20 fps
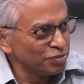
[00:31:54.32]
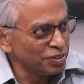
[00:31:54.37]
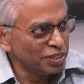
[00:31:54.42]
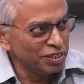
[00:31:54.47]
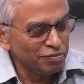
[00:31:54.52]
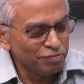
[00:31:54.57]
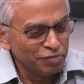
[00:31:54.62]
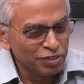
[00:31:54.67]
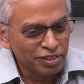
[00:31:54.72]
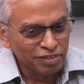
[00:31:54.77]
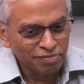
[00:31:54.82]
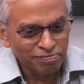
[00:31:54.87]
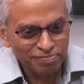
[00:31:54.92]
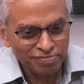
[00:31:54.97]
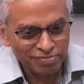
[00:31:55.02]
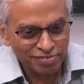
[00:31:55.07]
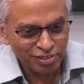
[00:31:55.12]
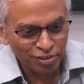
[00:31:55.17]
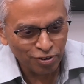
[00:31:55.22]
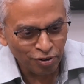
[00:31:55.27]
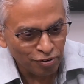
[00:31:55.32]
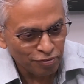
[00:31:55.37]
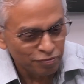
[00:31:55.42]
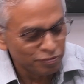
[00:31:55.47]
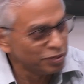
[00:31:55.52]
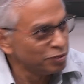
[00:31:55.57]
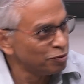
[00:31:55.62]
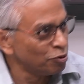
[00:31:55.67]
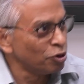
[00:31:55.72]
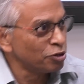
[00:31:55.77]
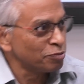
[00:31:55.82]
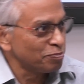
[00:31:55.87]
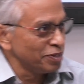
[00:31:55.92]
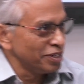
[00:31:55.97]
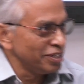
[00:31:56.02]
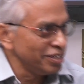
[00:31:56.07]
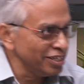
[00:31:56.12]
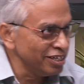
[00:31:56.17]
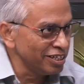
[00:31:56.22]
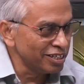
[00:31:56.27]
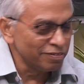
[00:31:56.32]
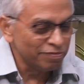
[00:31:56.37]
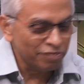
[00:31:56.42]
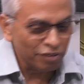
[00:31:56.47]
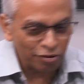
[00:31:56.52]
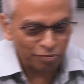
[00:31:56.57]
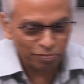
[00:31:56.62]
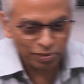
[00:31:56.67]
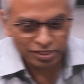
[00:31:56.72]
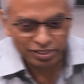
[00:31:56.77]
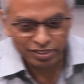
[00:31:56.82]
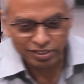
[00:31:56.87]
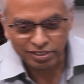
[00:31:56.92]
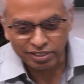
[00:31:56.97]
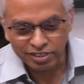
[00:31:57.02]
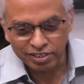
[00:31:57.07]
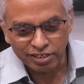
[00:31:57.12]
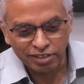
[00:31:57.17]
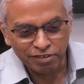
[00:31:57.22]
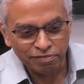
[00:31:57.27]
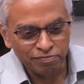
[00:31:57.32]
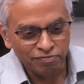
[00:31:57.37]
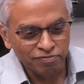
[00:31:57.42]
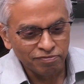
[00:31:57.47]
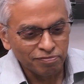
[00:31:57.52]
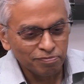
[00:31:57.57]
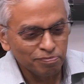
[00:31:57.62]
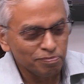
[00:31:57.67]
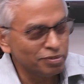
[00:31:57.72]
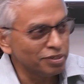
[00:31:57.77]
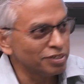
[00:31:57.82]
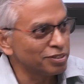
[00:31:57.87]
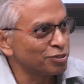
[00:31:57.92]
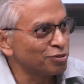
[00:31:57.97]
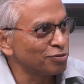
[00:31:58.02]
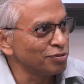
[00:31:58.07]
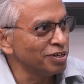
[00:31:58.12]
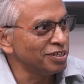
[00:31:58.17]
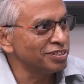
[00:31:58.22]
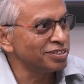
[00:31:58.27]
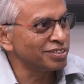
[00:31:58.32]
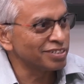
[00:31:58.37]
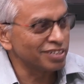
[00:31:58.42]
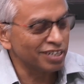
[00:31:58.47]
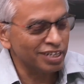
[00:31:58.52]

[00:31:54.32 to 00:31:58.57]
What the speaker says: we won't be here if our mothers didn't give birth to us.